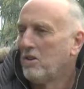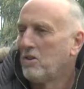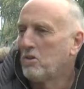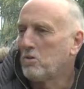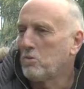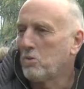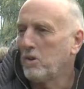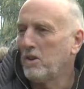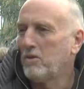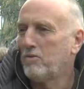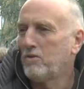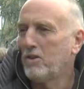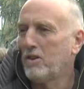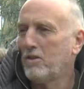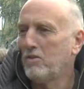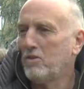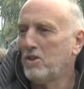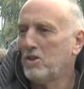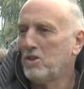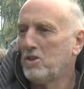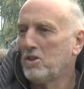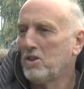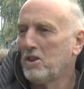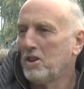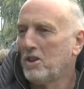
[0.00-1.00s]
25
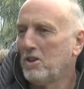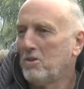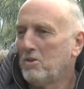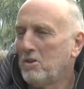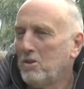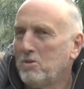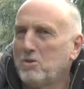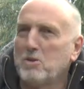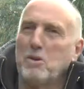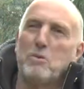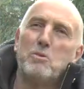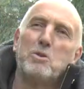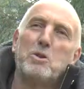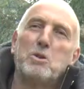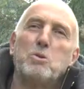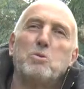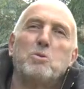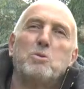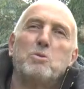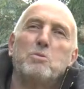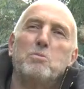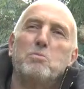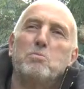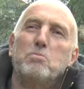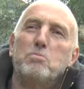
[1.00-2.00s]
years ago, there was something called
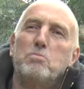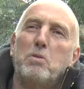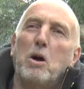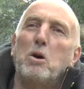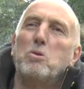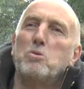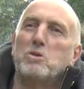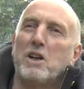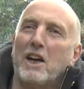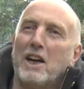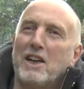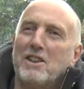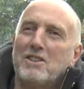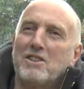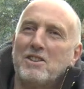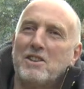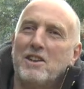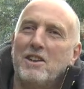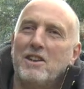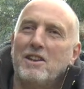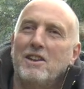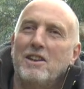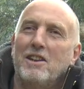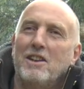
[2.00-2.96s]
poll tax,